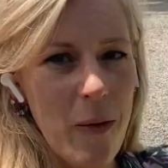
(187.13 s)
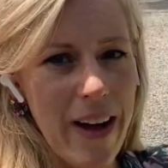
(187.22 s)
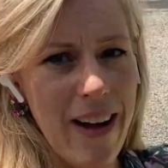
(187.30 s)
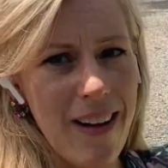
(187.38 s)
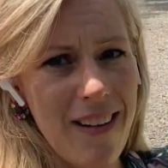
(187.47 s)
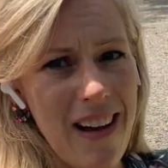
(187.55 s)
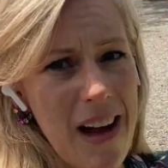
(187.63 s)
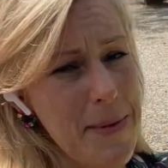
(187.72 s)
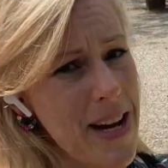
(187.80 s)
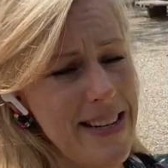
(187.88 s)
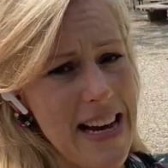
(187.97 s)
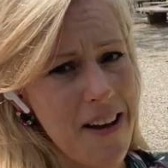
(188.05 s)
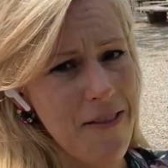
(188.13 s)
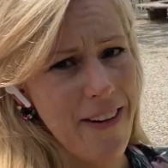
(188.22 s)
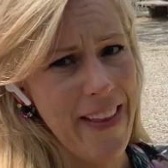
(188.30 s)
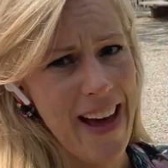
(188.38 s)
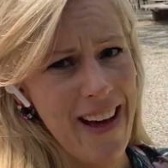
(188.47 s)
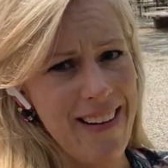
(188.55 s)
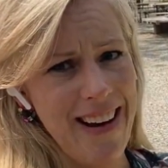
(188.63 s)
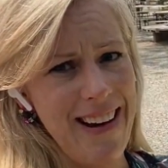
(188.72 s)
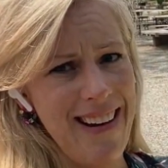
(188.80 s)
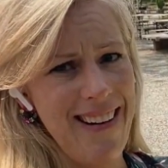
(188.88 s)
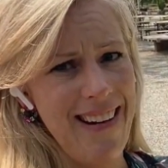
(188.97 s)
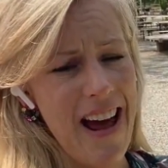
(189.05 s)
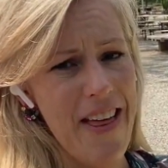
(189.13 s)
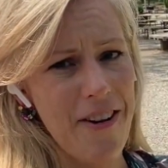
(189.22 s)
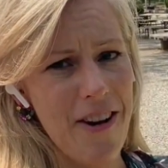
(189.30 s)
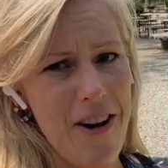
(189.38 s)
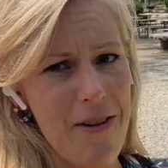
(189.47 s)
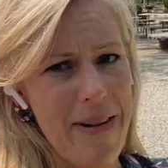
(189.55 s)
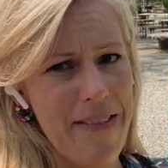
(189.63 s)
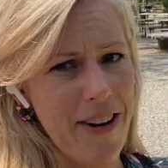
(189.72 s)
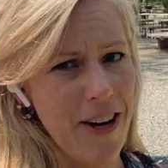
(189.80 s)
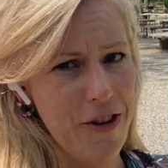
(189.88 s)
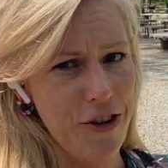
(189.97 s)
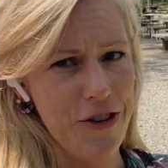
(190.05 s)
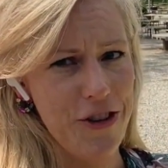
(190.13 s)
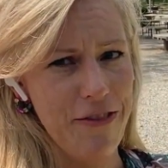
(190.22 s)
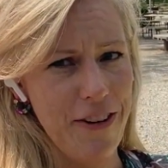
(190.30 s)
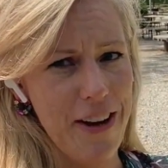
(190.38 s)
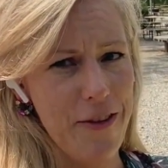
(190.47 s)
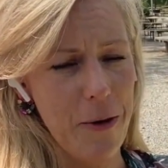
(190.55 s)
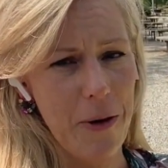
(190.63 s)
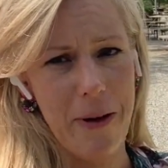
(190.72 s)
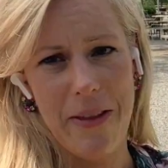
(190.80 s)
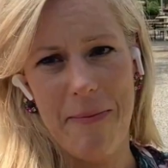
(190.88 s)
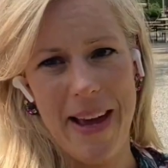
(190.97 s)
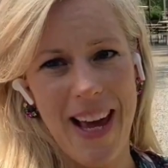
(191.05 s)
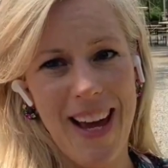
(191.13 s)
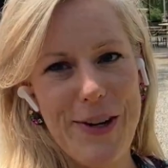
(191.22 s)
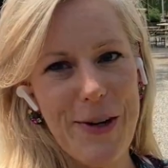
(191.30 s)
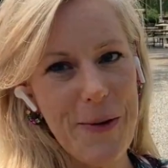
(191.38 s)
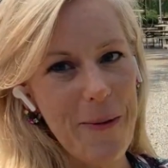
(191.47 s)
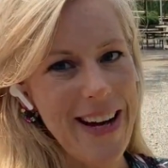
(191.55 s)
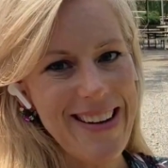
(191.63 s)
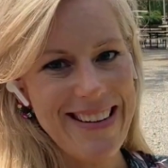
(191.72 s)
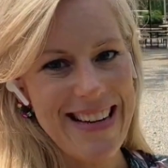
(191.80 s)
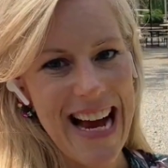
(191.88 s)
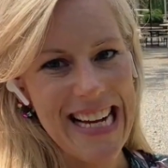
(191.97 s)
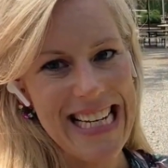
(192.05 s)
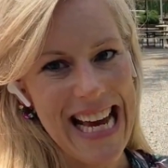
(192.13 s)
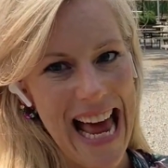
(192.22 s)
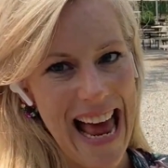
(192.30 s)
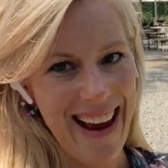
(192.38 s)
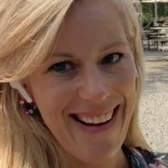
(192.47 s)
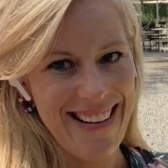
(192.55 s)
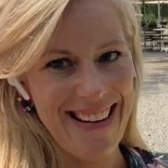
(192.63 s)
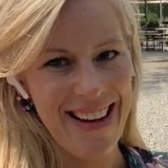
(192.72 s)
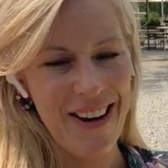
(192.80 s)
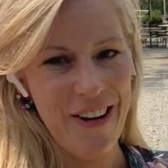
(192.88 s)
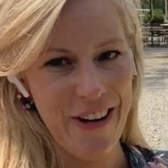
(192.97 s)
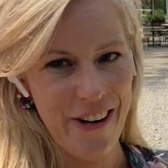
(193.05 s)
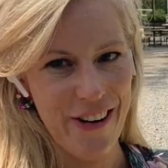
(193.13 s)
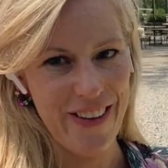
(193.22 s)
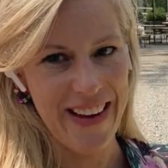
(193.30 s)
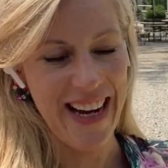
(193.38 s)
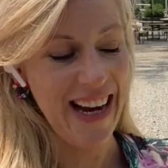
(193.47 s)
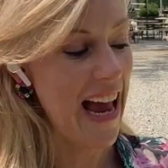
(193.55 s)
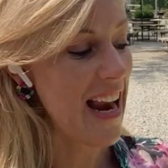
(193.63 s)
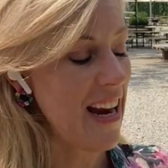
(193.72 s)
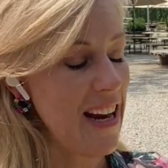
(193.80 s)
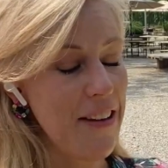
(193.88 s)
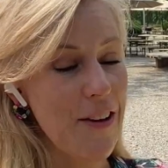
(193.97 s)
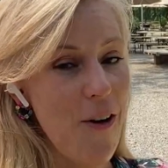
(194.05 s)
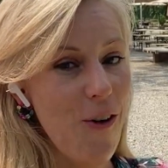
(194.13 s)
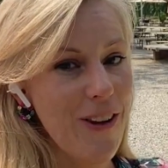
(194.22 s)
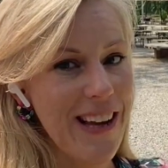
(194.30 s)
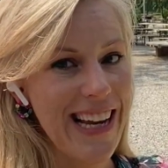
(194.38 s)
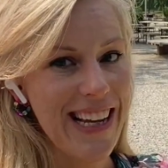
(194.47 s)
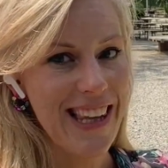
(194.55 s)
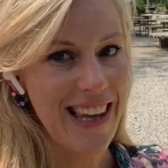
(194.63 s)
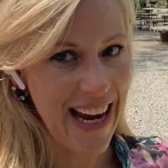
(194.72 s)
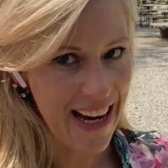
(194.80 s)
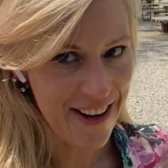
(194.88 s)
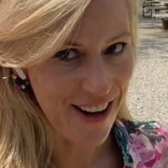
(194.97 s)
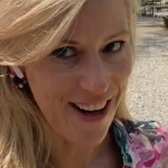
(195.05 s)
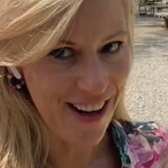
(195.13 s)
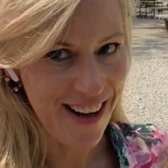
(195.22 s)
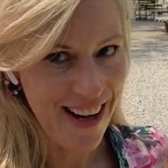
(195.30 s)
Well, I'm not down for that, and neither are my very churchy friends who are with me. So we decide to exit early, and it is only later